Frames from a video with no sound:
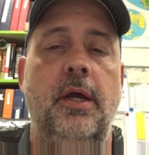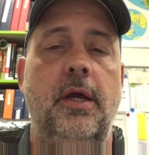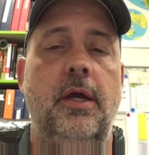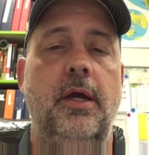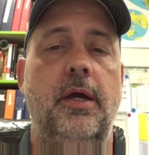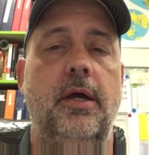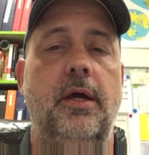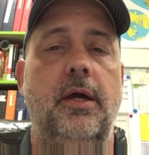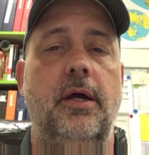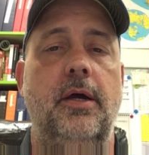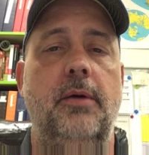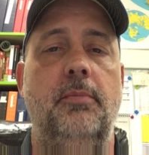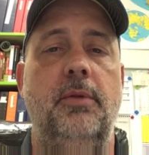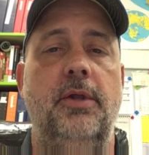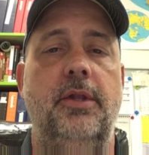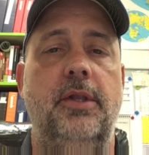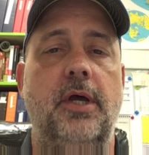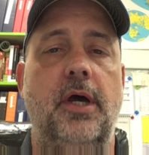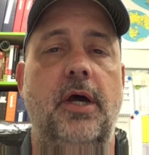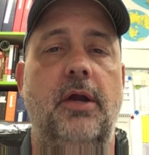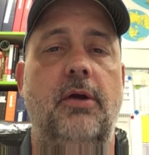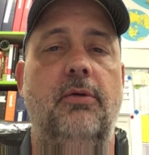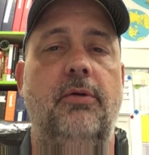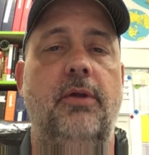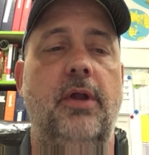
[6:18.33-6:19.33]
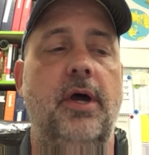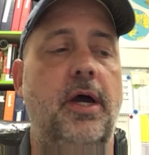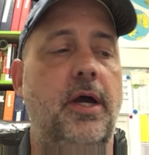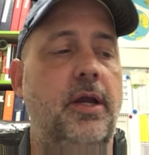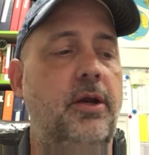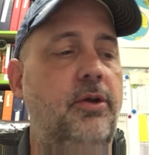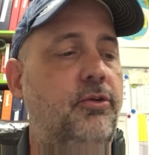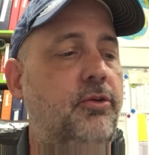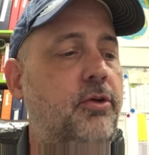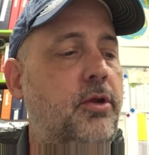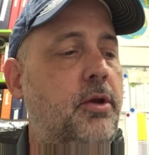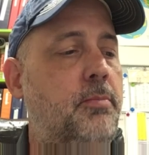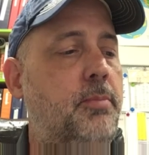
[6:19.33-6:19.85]
but Title
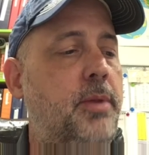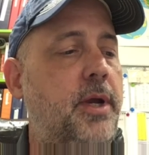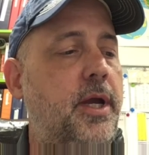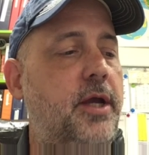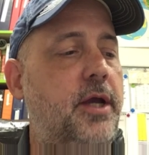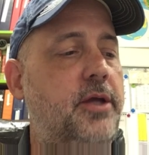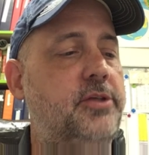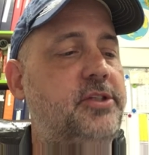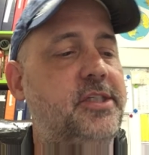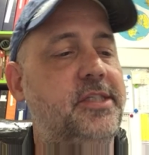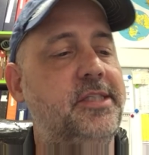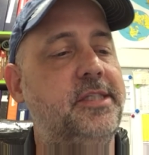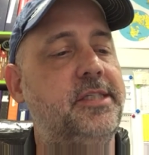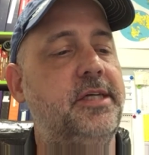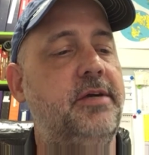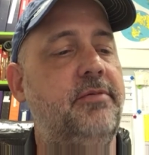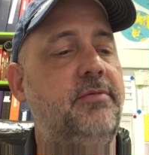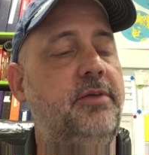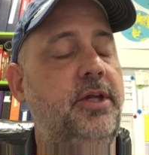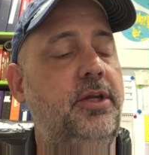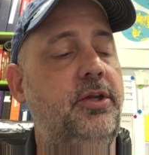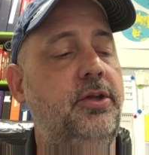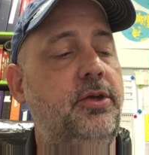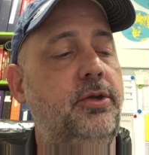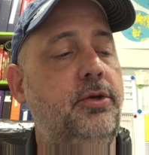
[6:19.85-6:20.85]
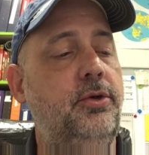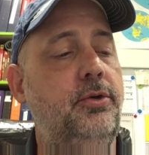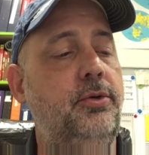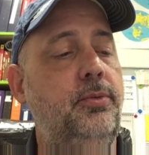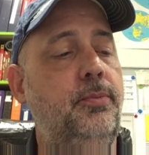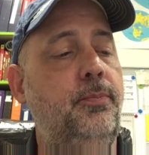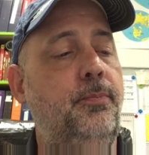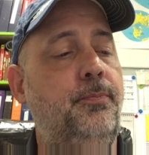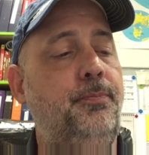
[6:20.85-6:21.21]
IX is going to pass in 72.